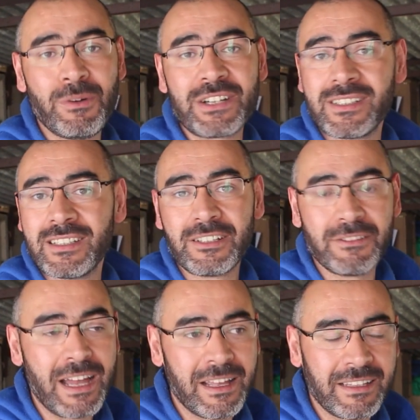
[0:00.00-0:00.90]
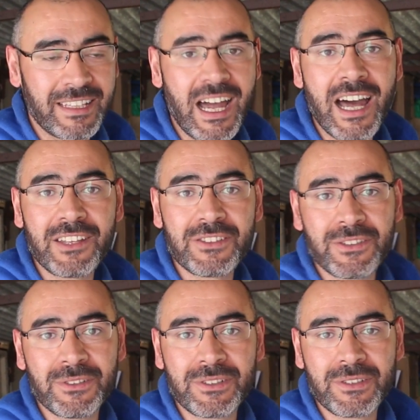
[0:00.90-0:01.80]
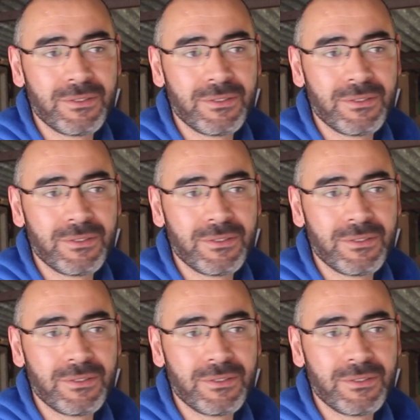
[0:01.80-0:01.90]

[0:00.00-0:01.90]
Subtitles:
I watched a lot of guides on